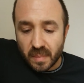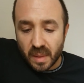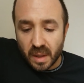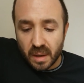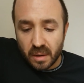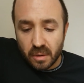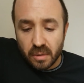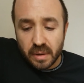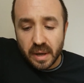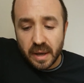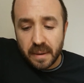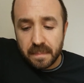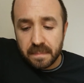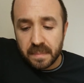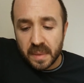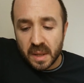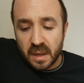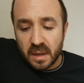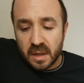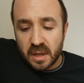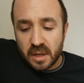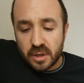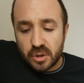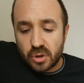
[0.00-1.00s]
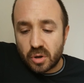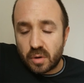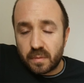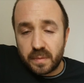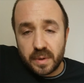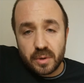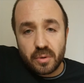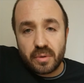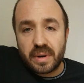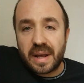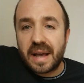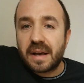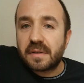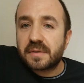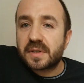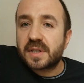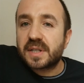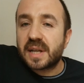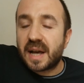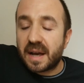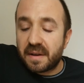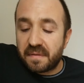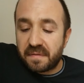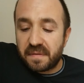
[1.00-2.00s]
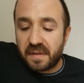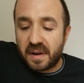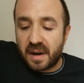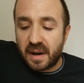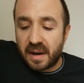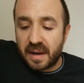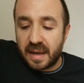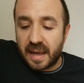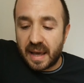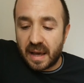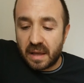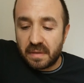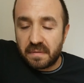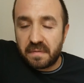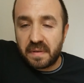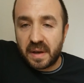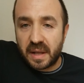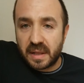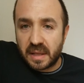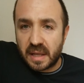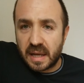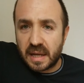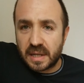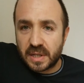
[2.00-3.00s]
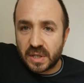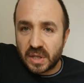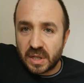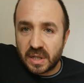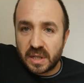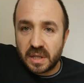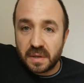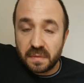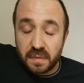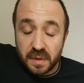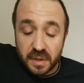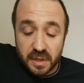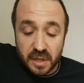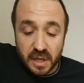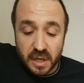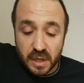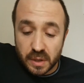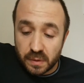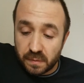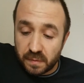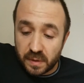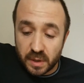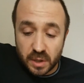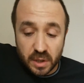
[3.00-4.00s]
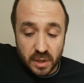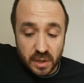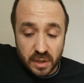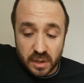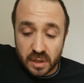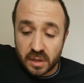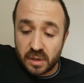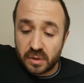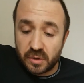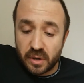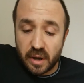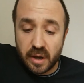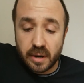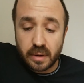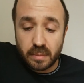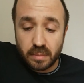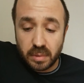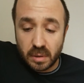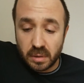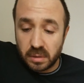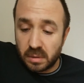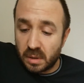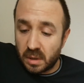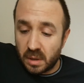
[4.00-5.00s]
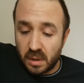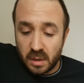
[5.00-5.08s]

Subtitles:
Okay, so we don't have sci-fi and fantastic TV series, which is terrible.